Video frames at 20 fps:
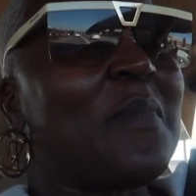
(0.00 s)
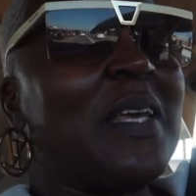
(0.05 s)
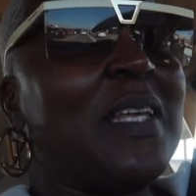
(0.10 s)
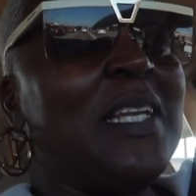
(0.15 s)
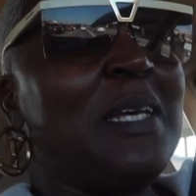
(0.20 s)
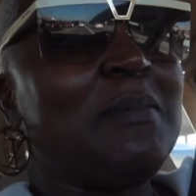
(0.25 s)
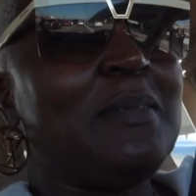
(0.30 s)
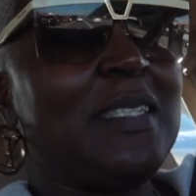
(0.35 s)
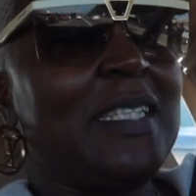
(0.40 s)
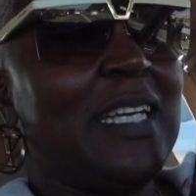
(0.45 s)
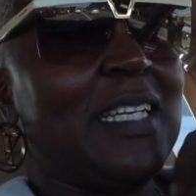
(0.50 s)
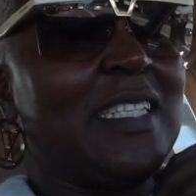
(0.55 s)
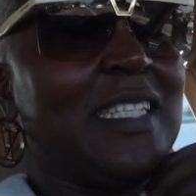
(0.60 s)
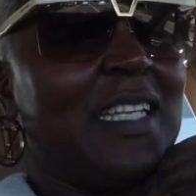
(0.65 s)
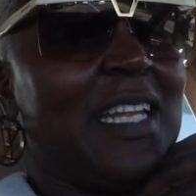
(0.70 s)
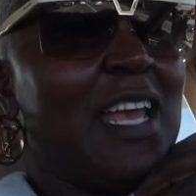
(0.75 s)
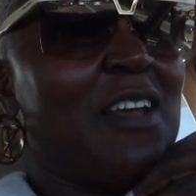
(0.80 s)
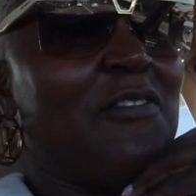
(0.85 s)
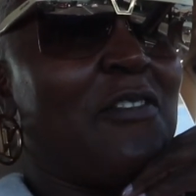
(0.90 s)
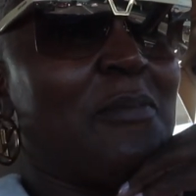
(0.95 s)
lipstick
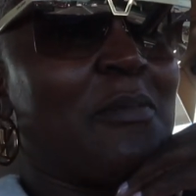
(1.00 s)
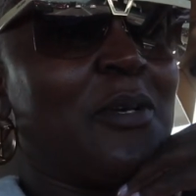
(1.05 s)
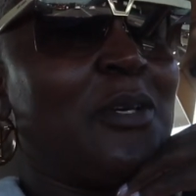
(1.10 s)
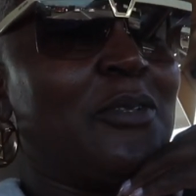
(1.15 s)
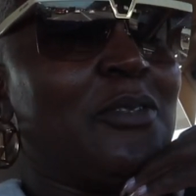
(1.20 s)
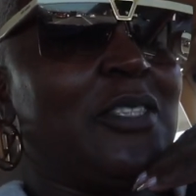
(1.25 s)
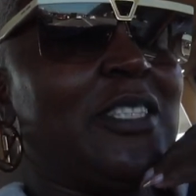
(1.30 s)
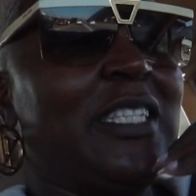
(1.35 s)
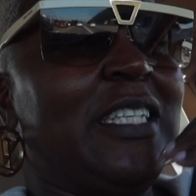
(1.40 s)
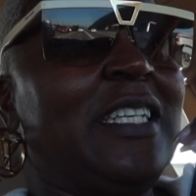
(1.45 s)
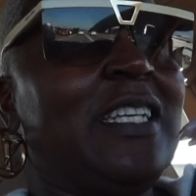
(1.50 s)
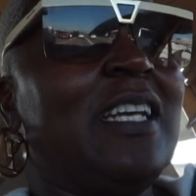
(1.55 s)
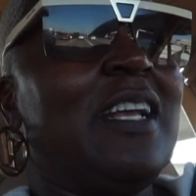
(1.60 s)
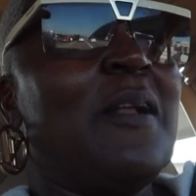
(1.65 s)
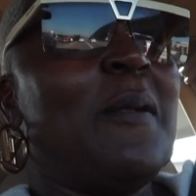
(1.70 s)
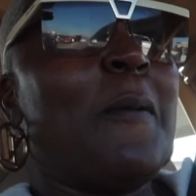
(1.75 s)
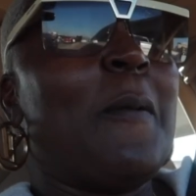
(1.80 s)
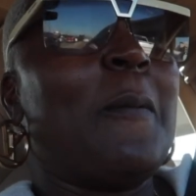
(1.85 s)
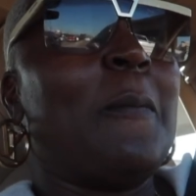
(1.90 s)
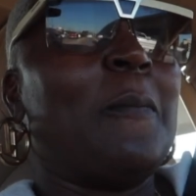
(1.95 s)
today from
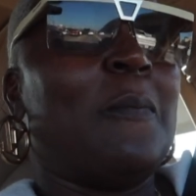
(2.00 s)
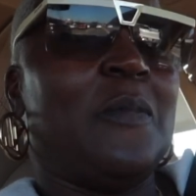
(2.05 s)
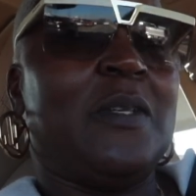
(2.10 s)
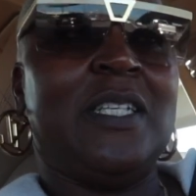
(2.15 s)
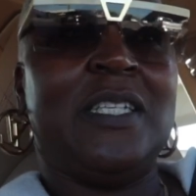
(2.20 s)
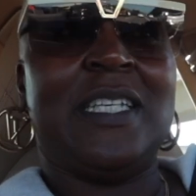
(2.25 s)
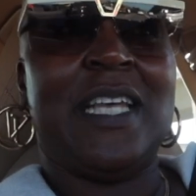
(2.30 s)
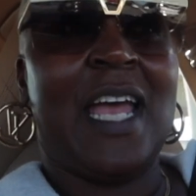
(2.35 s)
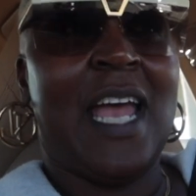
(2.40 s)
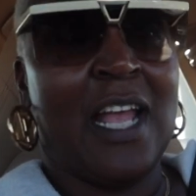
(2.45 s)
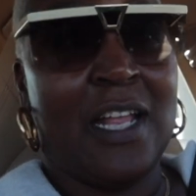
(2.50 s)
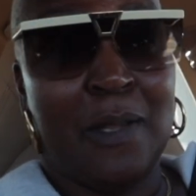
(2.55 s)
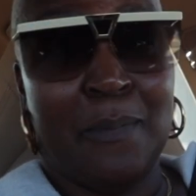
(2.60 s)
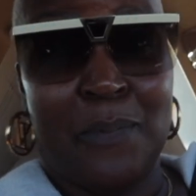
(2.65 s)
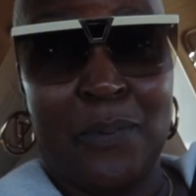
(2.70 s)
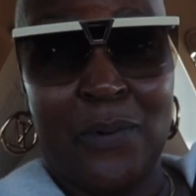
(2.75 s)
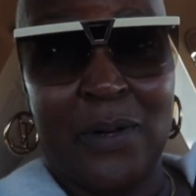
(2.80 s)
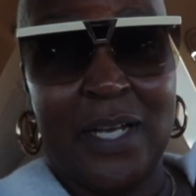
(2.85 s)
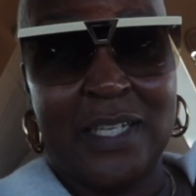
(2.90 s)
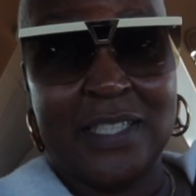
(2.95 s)
Gucci. Since I had the
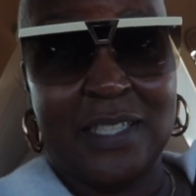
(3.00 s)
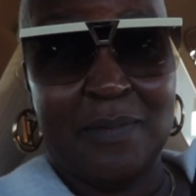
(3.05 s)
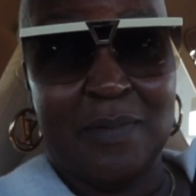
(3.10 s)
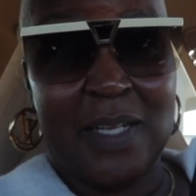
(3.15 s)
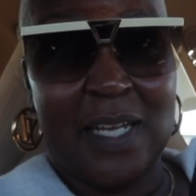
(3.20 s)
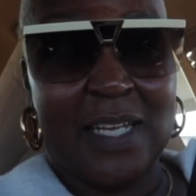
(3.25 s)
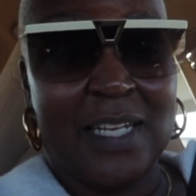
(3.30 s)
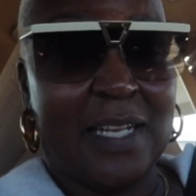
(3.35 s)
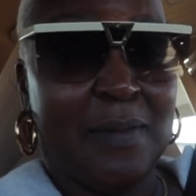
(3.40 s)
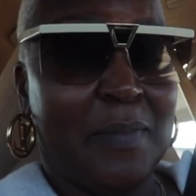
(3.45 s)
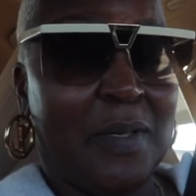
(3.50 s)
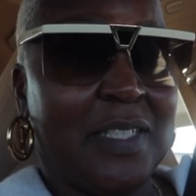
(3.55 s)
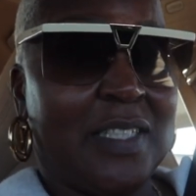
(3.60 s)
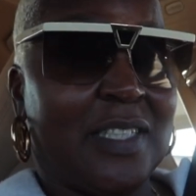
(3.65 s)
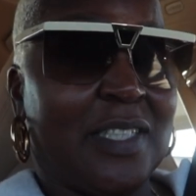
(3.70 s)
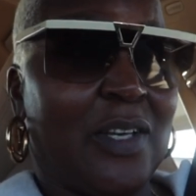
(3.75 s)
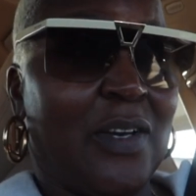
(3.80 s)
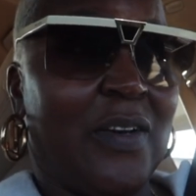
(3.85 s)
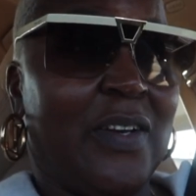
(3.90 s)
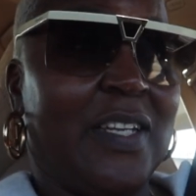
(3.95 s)
points, I'm like, let me
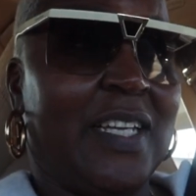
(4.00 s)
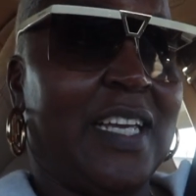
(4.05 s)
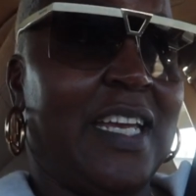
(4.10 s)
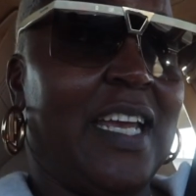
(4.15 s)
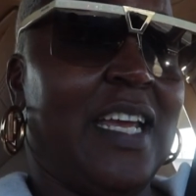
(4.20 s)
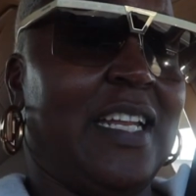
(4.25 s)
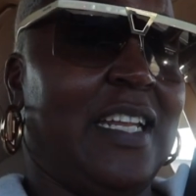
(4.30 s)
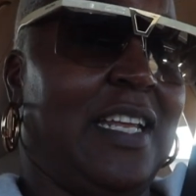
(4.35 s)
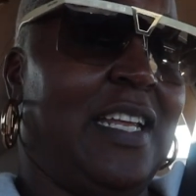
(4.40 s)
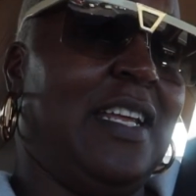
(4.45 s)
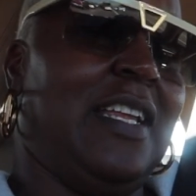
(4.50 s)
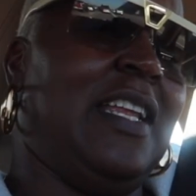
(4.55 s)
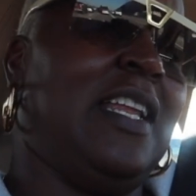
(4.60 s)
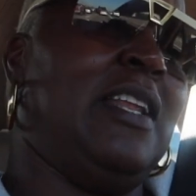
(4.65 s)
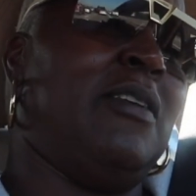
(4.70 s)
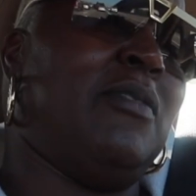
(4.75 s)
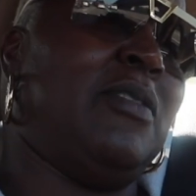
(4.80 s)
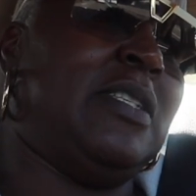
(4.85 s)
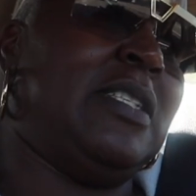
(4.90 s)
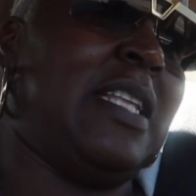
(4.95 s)
just go on and get it.
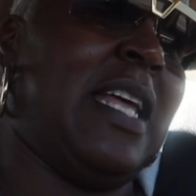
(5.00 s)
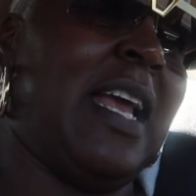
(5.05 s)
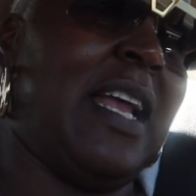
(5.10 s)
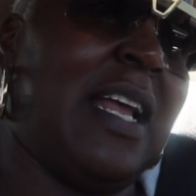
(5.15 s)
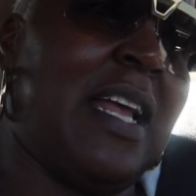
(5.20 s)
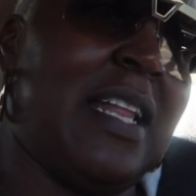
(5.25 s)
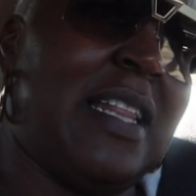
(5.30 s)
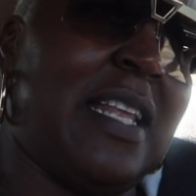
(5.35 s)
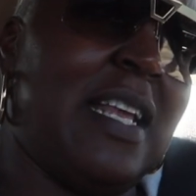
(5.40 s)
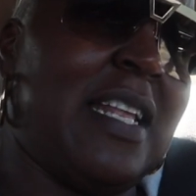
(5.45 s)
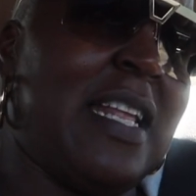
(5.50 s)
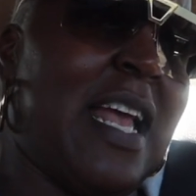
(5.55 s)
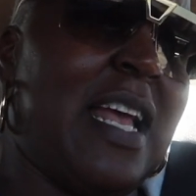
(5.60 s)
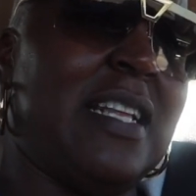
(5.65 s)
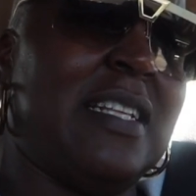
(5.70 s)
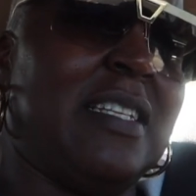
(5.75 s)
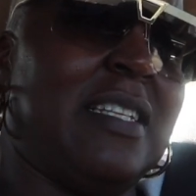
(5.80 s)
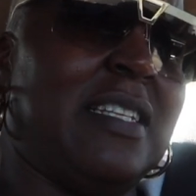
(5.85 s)
And it was like, I think that